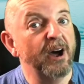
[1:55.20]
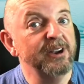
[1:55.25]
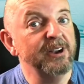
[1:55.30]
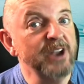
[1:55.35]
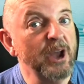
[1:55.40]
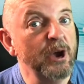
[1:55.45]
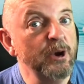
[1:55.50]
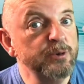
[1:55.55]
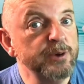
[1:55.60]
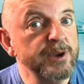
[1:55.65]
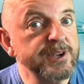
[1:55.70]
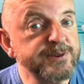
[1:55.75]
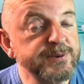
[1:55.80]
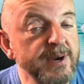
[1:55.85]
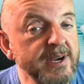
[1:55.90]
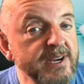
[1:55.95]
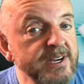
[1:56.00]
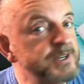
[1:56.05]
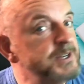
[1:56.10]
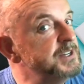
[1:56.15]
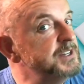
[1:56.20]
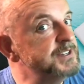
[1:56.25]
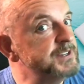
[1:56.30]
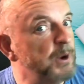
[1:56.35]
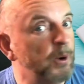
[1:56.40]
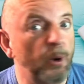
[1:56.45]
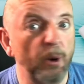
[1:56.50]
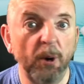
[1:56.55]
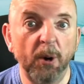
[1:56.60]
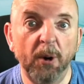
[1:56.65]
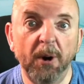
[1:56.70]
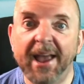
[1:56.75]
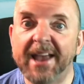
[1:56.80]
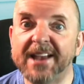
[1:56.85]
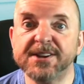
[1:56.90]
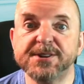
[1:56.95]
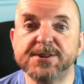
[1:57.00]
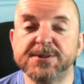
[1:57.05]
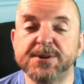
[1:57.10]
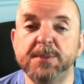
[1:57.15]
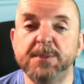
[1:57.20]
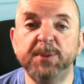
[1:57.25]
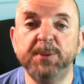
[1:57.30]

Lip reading: are no restrictions or extra